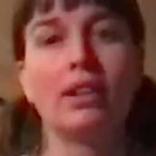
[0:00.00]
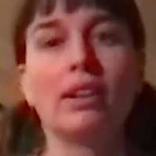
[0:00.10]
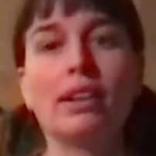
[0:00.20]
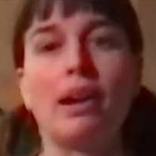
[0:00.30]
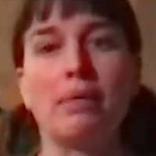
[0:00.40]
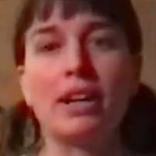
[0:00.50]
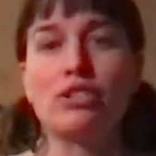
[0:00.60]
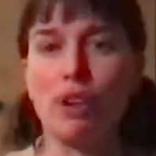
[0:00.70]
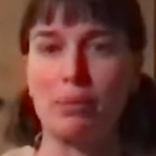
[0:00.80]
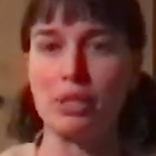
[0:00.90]
Now my
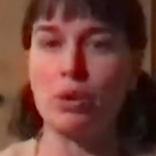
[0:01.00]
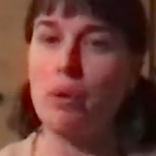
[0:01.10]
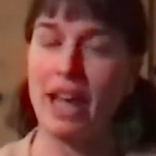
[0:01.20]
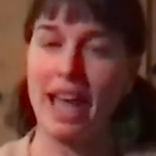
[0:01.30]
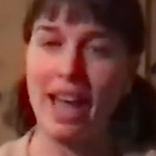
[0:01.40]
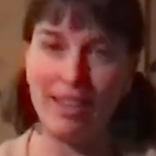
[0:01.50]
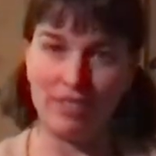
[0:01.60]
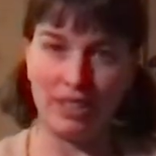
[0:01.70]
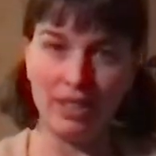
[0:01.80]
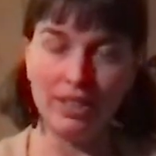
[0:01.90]
drum is quite
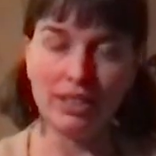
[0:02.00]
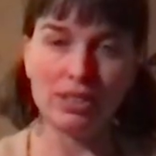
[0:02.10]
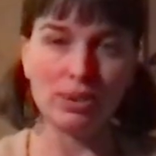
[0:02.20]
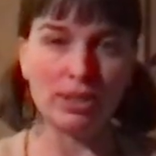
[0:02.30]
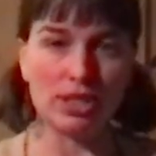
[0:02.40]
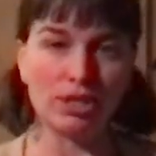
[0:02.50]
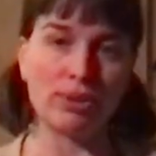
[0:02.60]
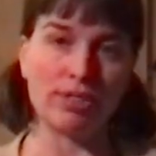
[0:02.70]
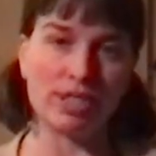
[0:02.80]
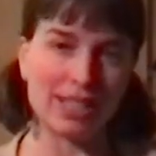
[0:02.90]
heavy, so it just sort
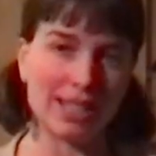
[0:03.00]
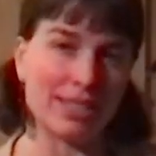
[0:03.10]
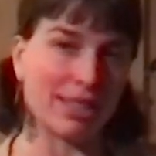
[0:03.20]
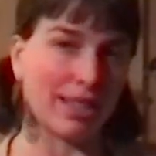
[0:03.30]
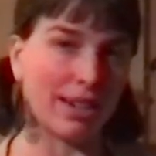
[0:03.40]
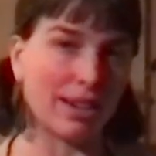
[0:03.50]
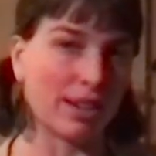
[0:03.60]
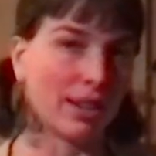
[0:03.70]
of sits there.